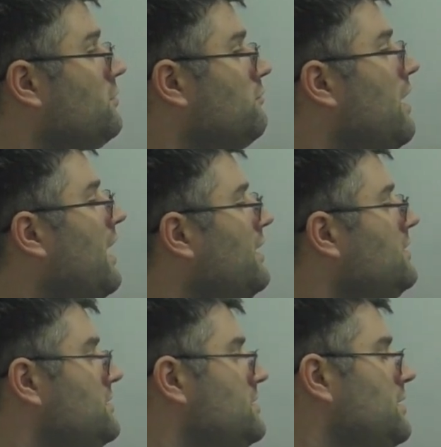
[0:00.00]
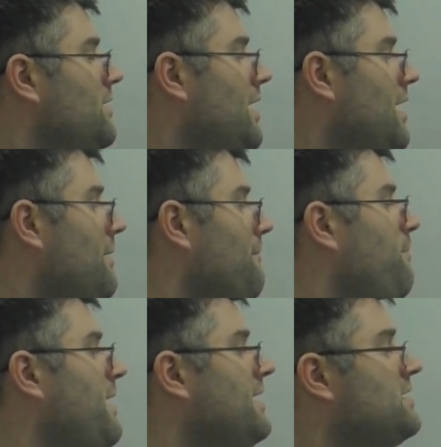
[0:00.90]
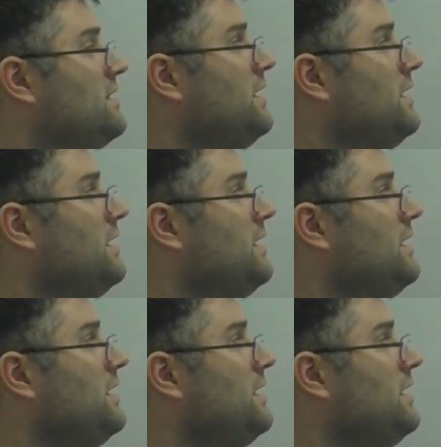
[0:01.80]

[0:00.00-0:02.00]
to right and back to the